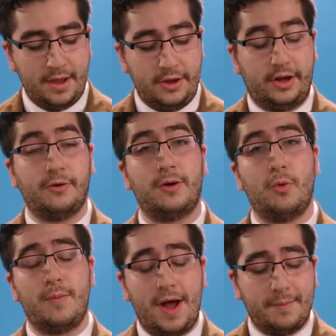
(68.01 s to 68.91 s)
You can learn
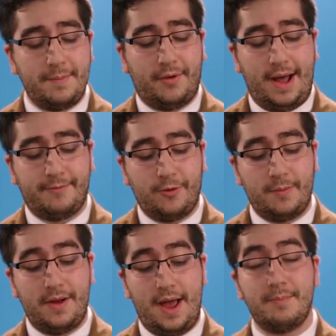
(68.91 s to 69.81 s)
more about my
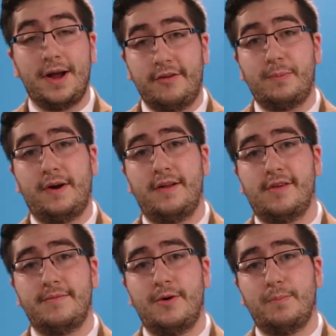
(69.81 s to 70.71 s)
platform and my experience
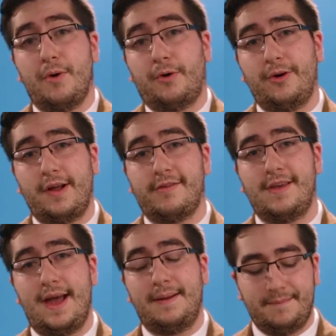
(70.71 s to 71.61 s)
at
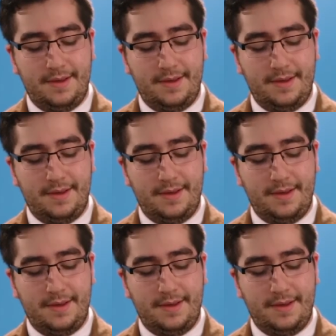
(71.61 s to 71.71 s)
votebokor.ca.